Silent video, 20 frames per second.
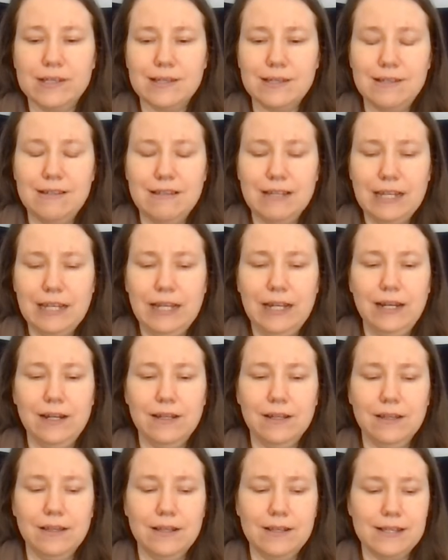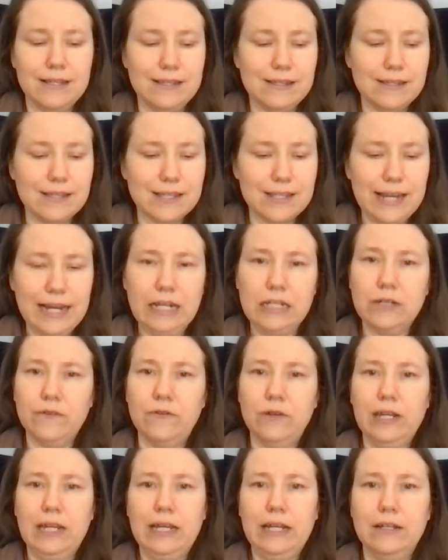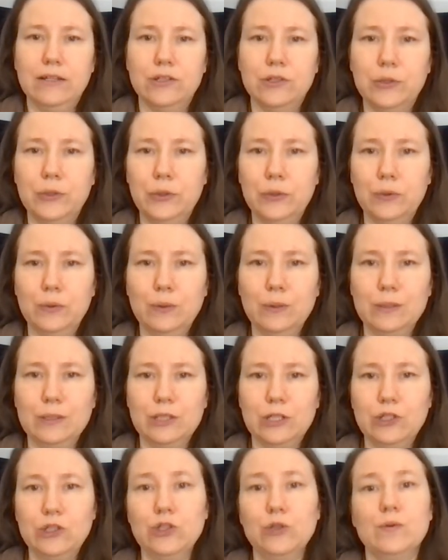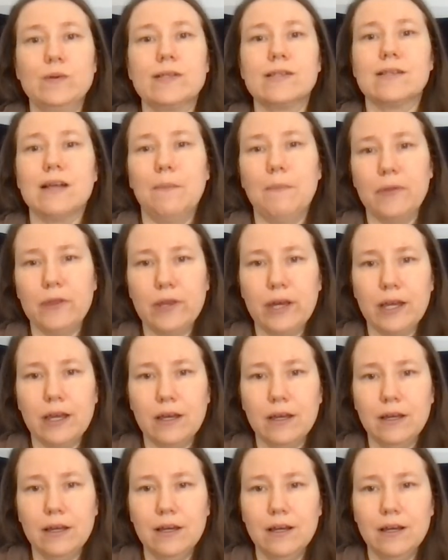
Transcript: need, this instinctive need to do something,